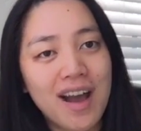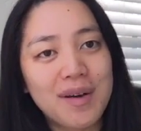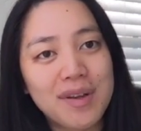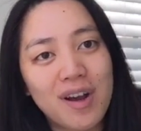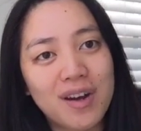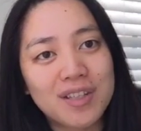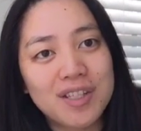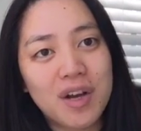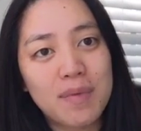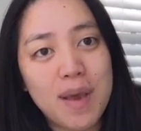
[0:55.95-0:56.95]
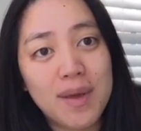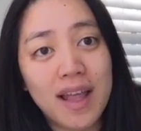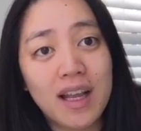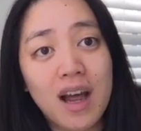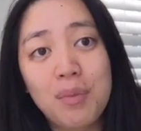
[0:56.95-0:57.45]
and also maybe
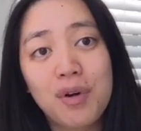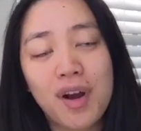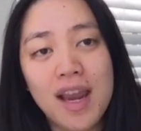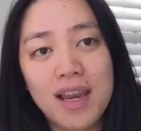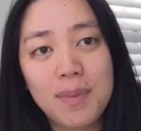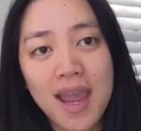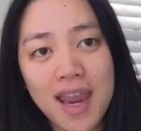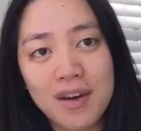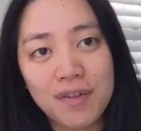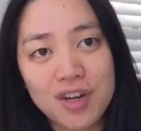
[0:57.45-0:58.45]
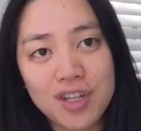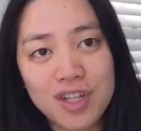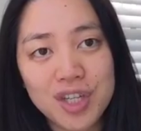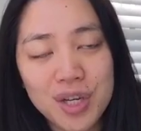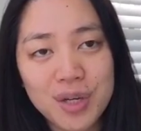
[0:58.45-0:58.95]
like an upgraded paid version
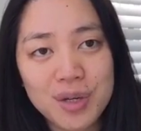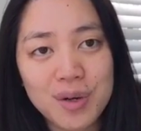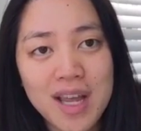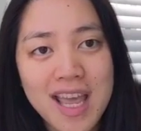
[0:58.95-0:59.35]
too